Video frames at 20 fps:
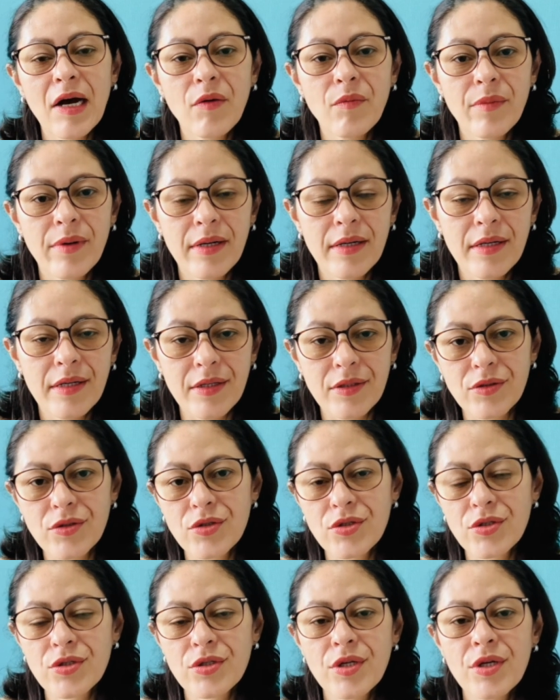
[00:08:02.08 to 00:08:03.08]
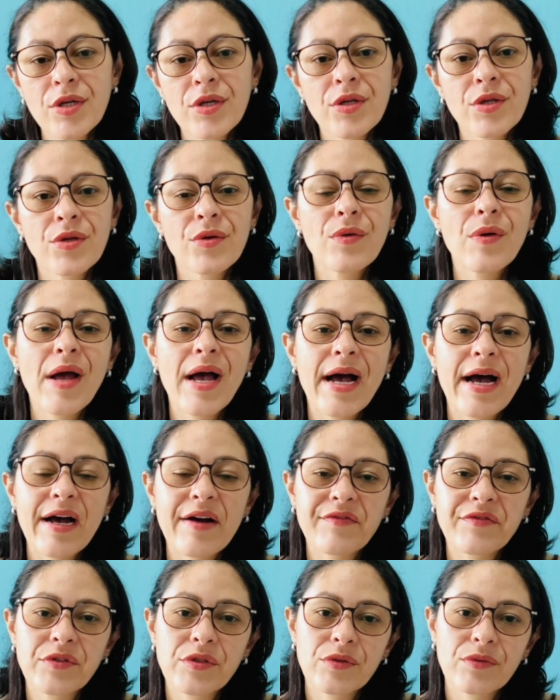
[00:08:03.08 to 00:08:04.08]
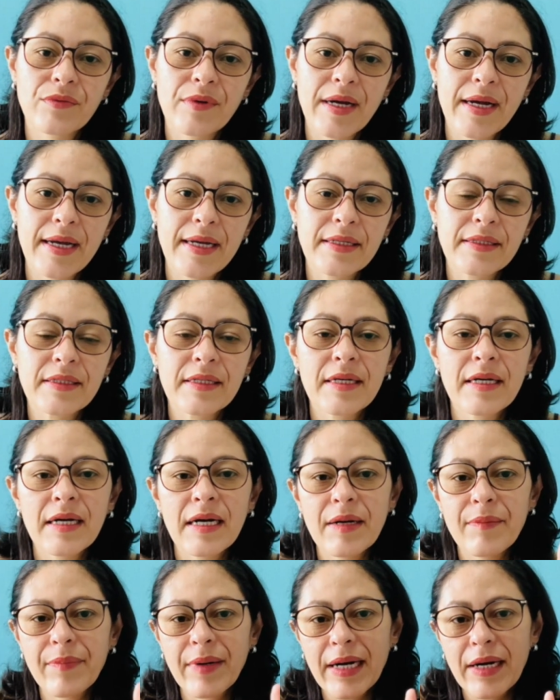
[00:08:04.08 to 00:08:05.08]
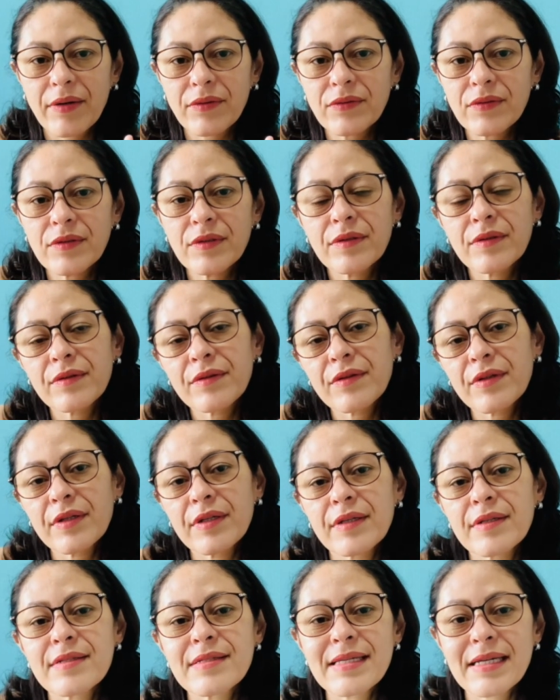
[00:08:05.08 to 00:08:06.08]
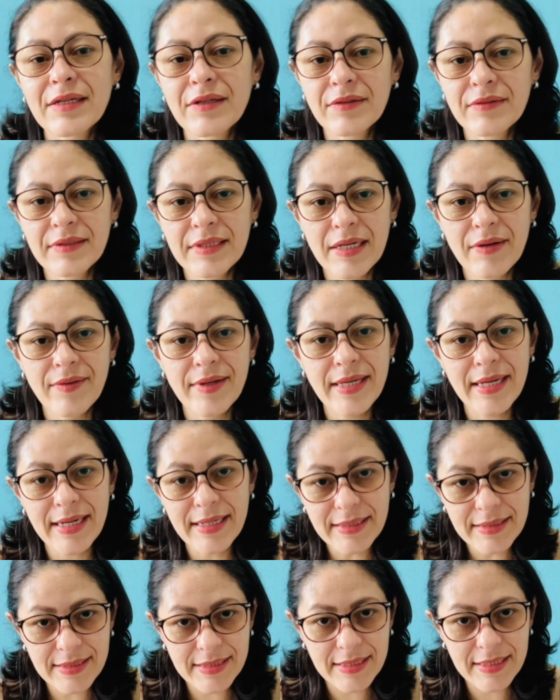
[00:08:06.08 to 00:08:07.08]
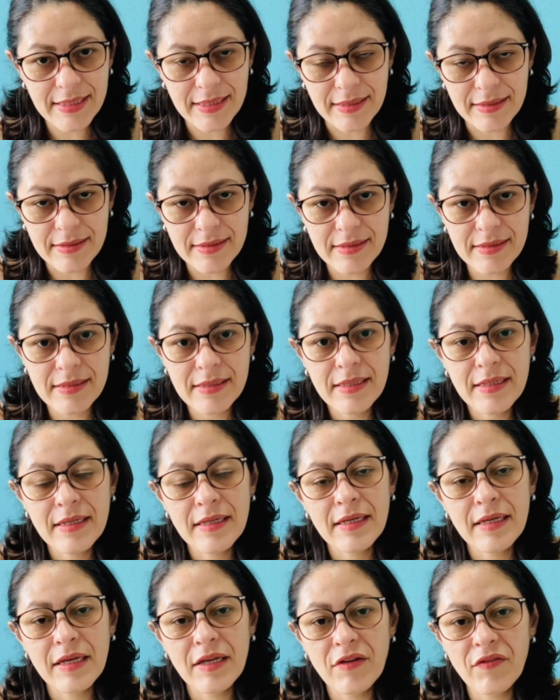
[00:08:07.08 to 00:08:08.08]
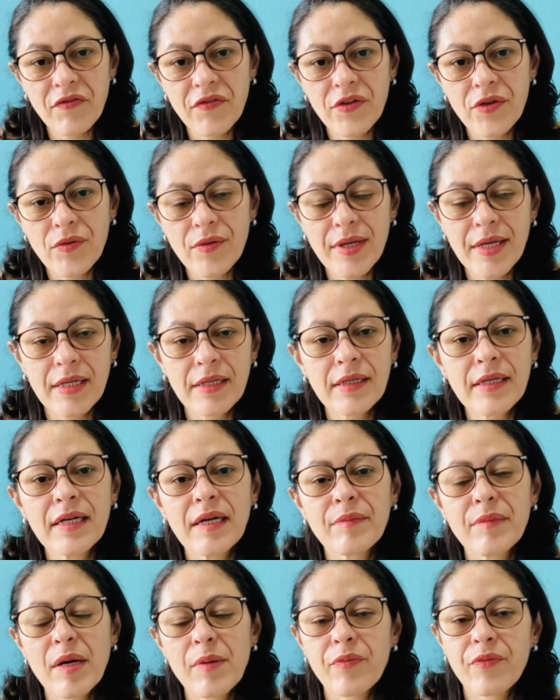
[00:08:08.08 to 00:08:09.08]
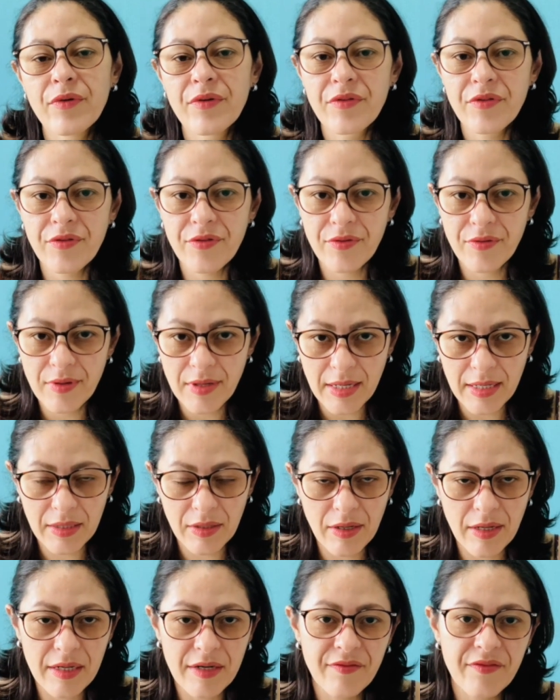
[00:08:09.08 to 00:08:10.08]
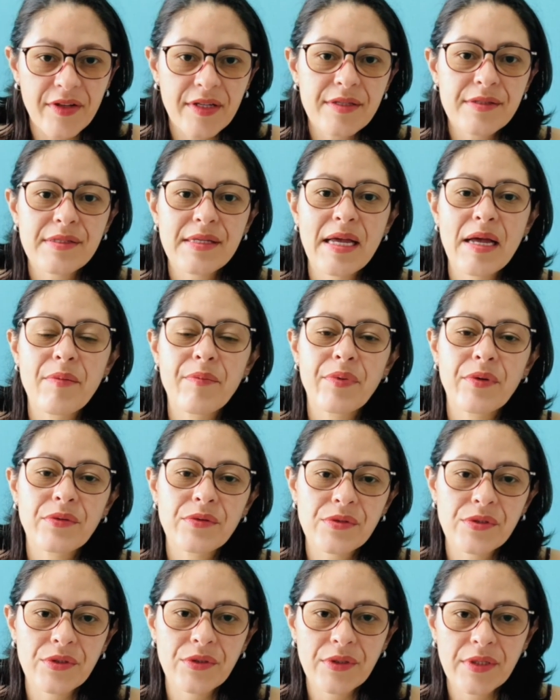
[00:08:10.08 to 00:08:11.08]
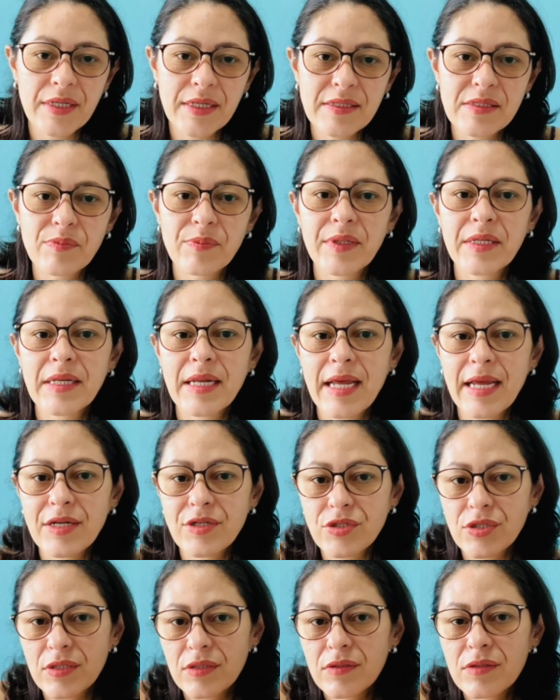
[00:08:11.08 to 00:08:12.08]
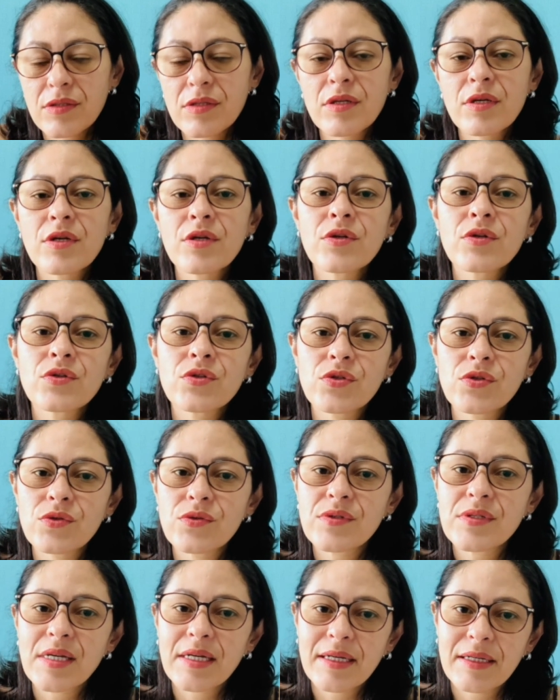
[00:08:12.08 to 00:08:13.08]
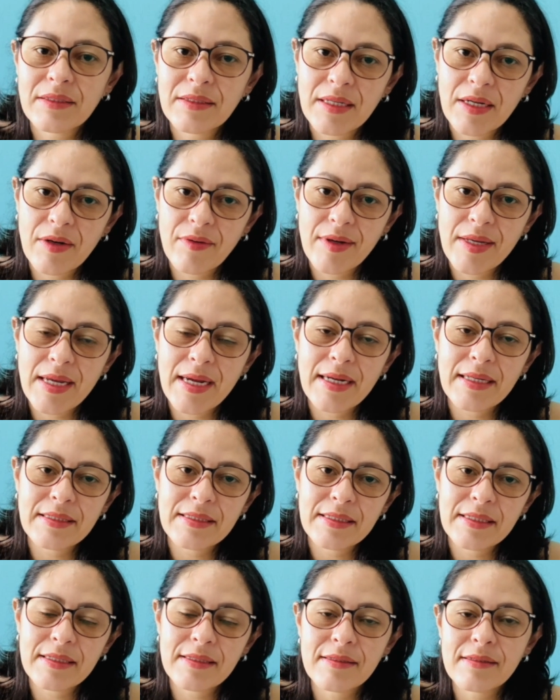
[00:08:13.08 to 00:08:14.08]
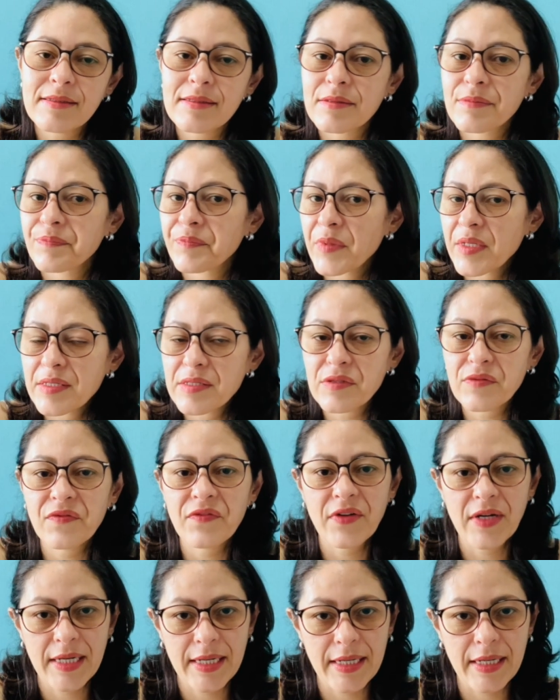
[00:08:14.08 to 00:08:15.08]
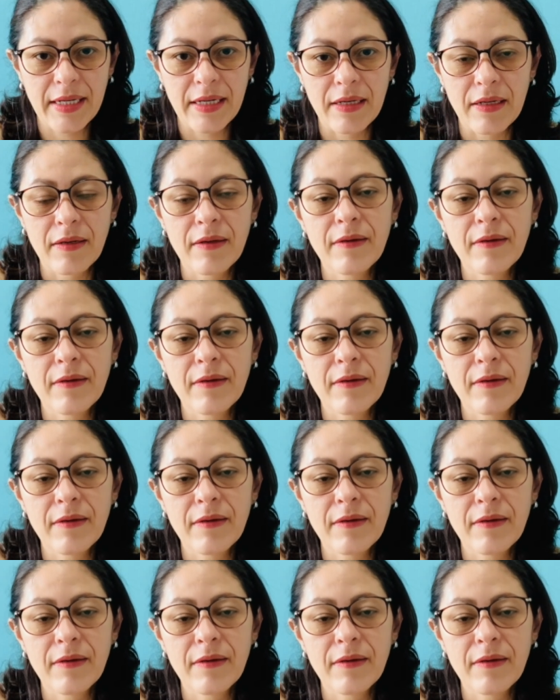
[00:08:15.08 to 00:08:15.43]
much you have to write about the secondary ideas. If you can come up with a lot of examples, good explanations, 2 secondary ideas is fine.